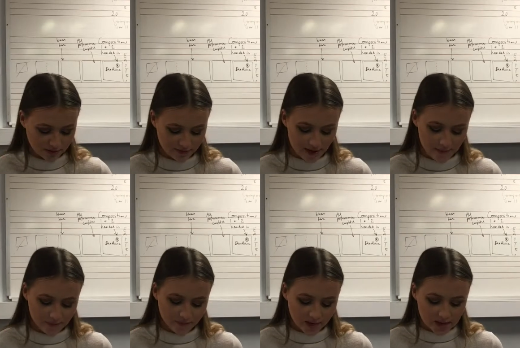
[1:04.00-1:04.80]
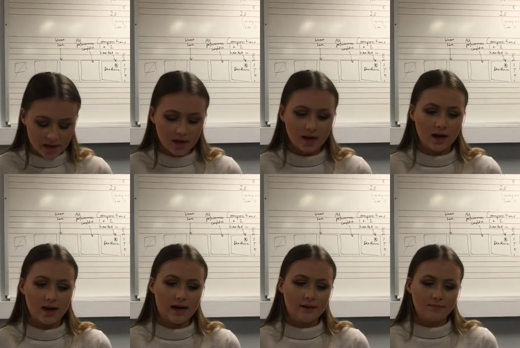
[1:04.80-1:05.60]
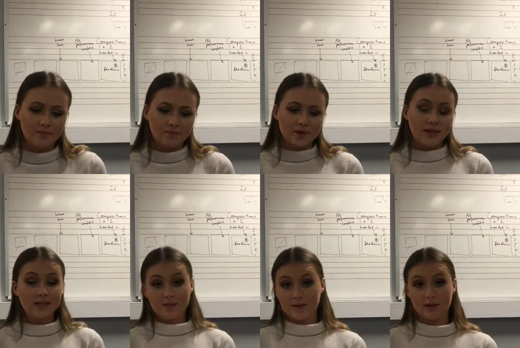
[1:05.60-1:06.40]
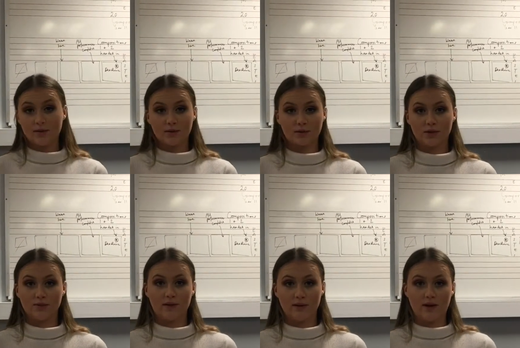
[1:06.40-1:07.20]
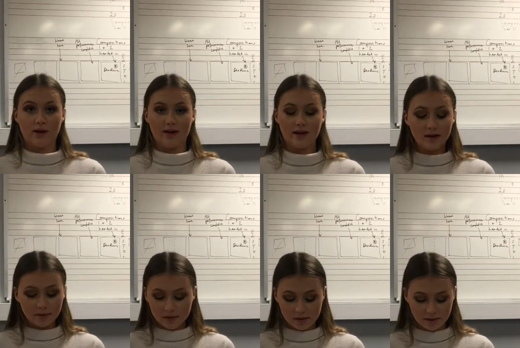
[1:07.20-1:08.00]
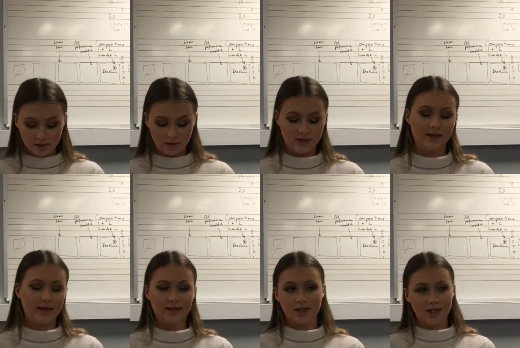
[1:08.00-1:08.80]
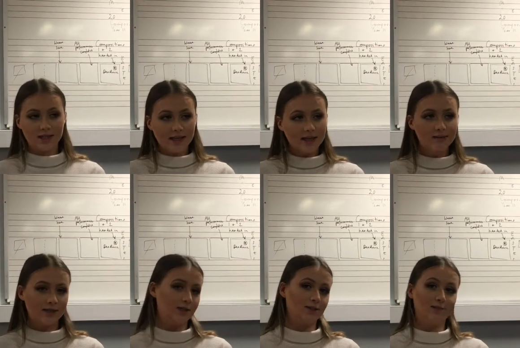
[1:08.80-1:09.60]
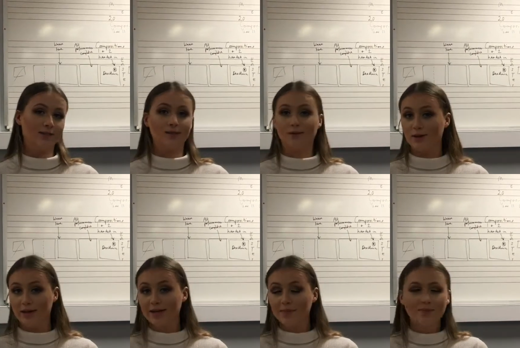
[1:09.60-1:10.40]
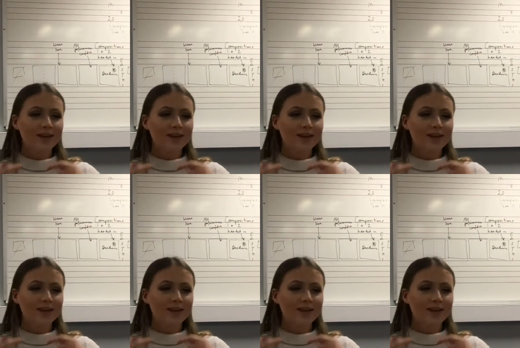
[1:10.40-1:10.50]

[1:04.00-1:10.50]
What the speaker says: of that. His lip syncing was also really well lined up, so it looks like he's actually singing it, which is obviously what you need.